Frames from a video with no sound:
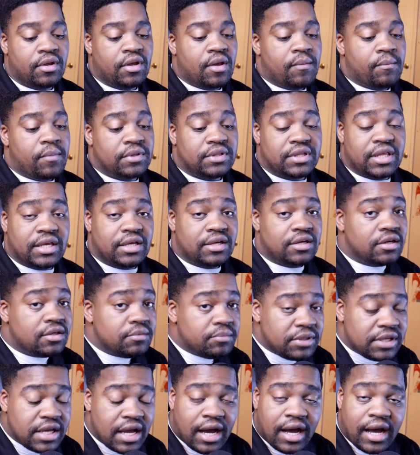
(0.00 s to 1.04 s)
but they could
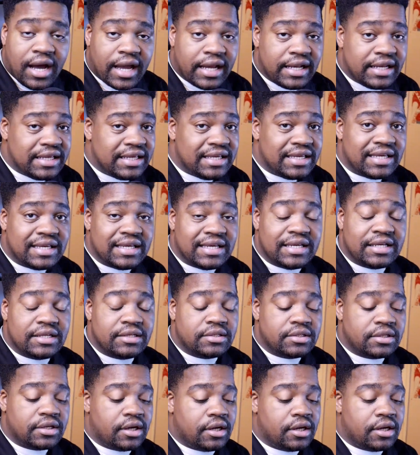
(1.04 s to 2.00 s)
be hiding it.